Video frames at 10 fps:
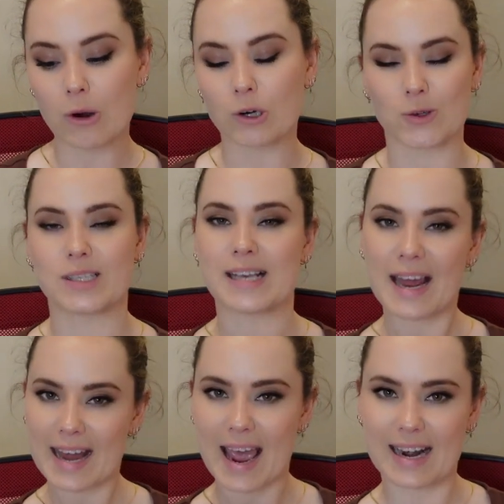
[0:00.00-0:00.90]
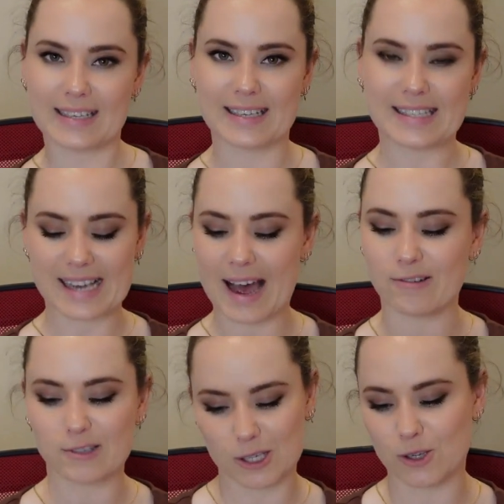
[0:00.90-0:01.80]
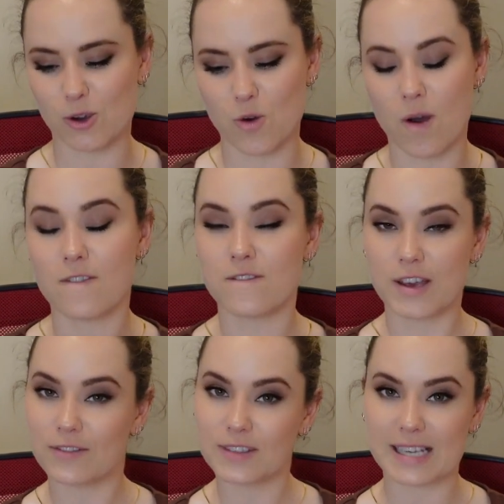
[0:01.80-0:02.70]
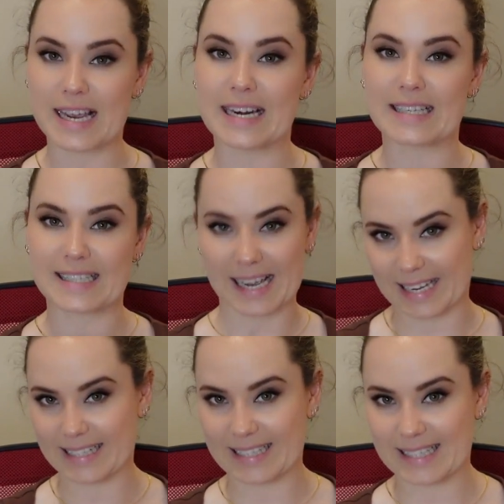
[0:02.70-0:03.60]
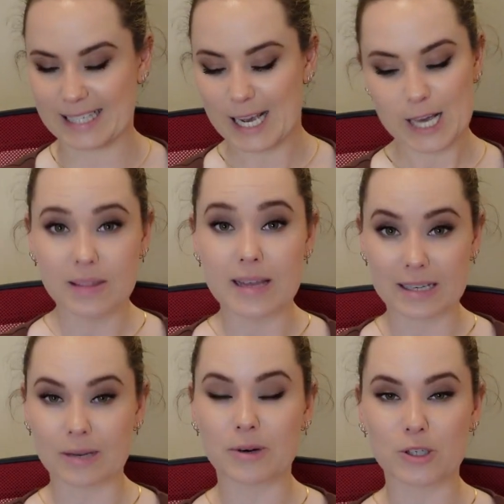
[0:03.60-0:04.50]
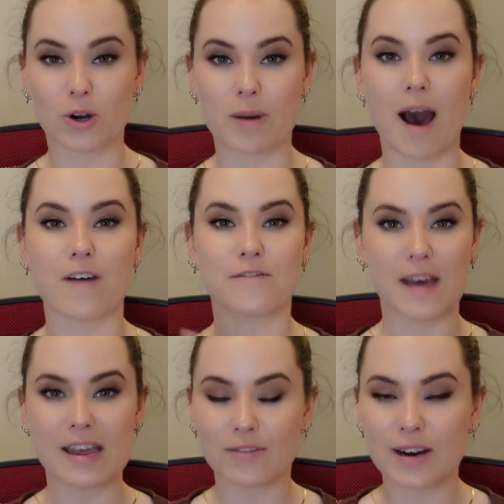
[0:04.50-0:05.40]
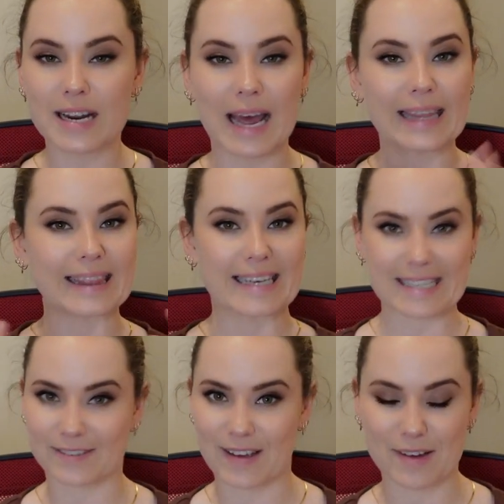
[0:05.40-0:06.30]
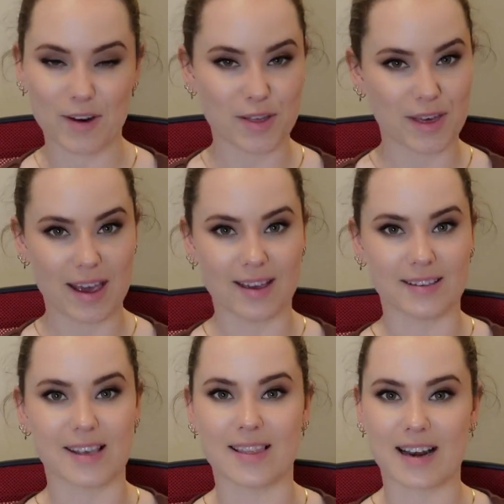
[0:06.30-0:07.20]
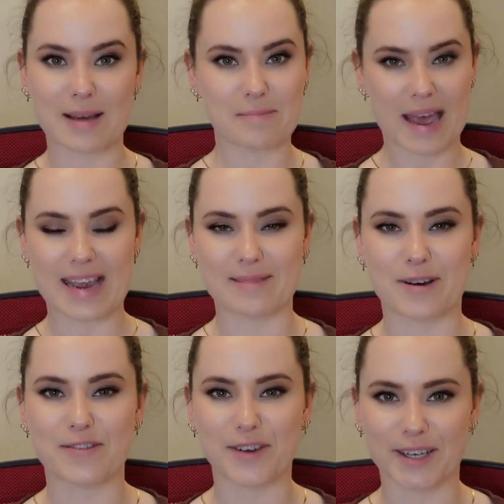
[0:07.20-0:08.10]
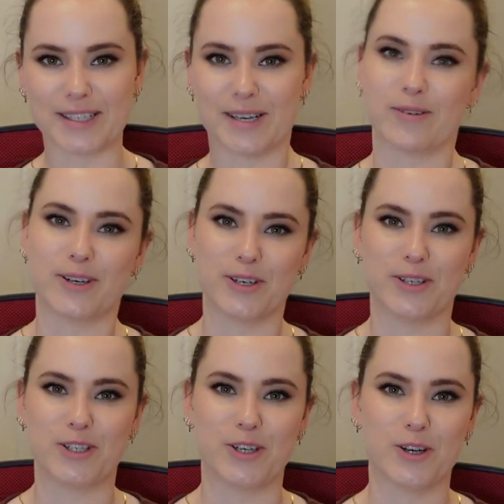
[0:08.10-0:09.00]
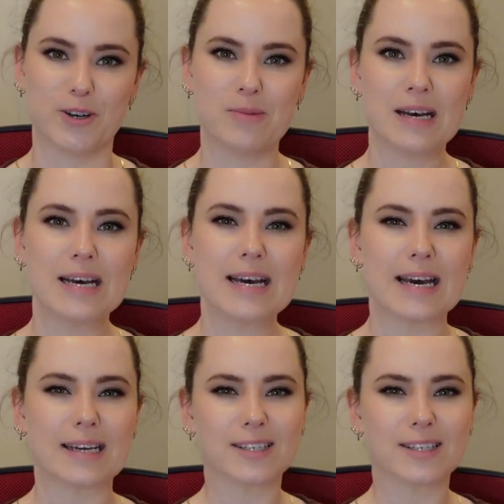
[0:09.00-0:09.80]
which was then edited down to 15 seconds. Next, I want to talk about favorite and least favorite things that I made in my first year on YouTube. In